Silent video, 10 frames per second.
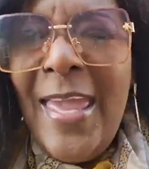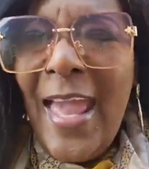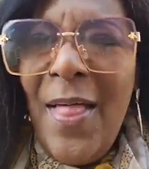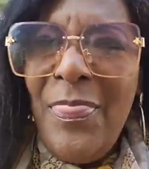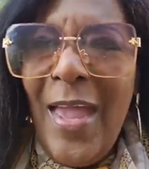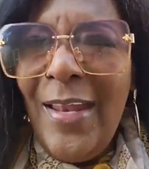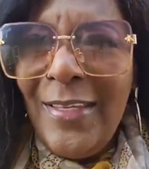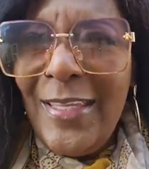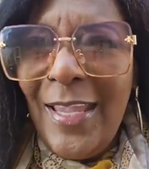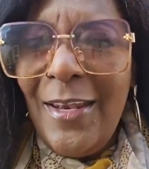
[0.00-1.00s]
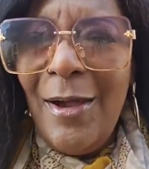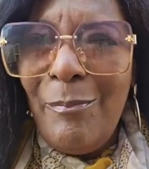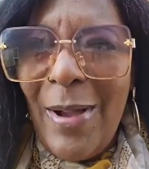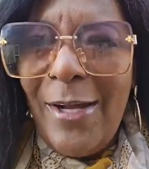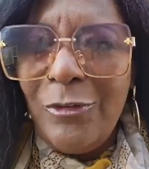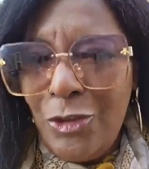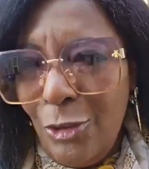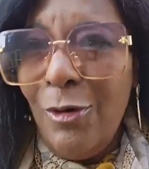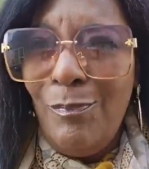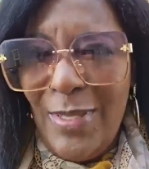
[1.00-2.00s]
and then get about
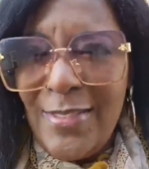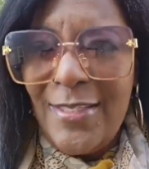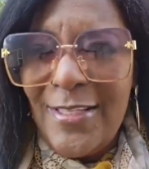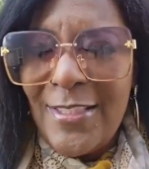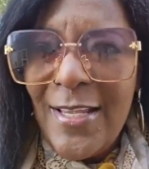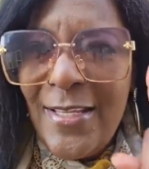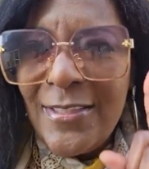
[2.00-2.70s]
your business.